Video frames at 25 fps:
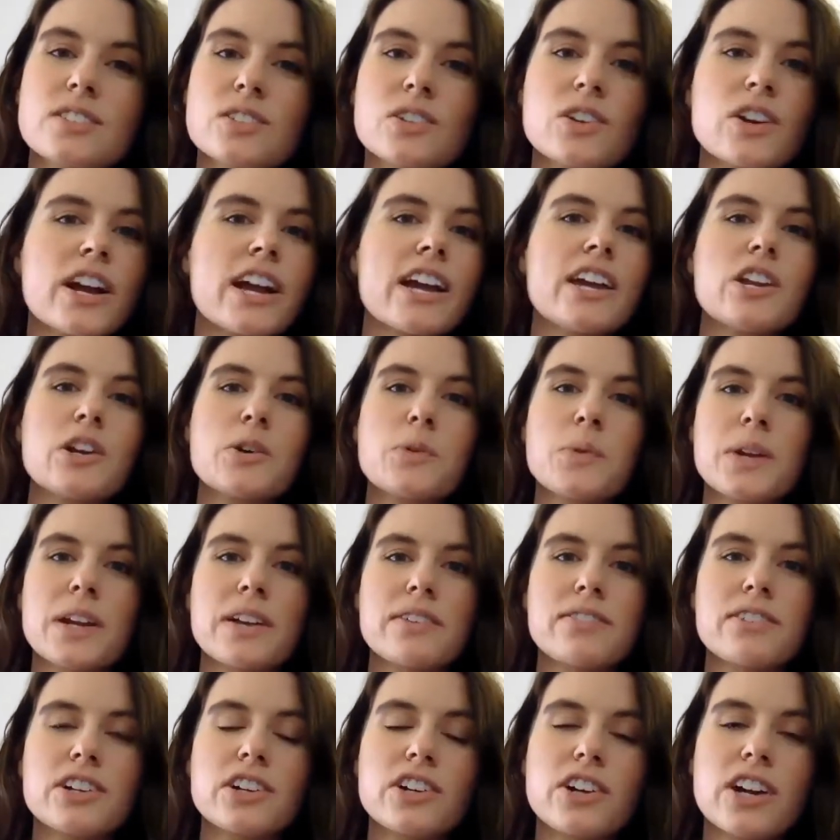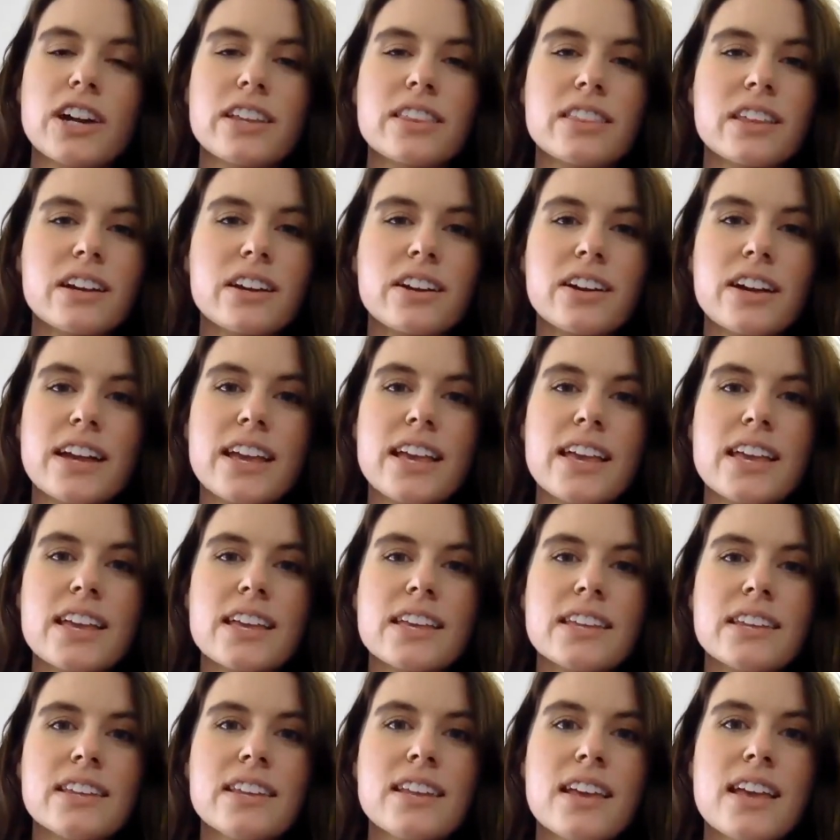grade or whatever grade they're
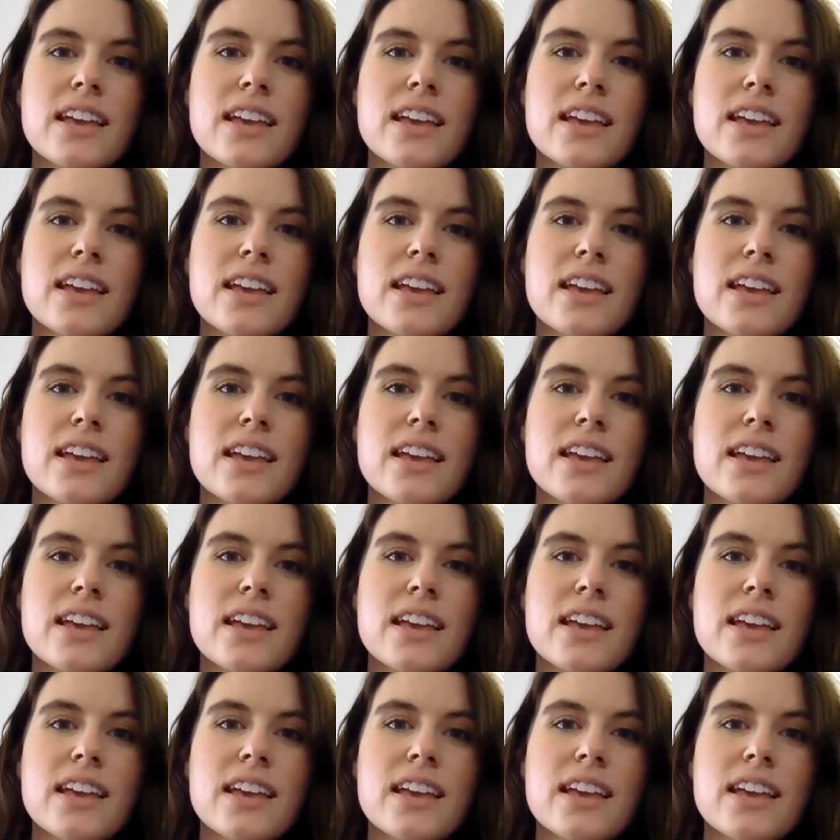in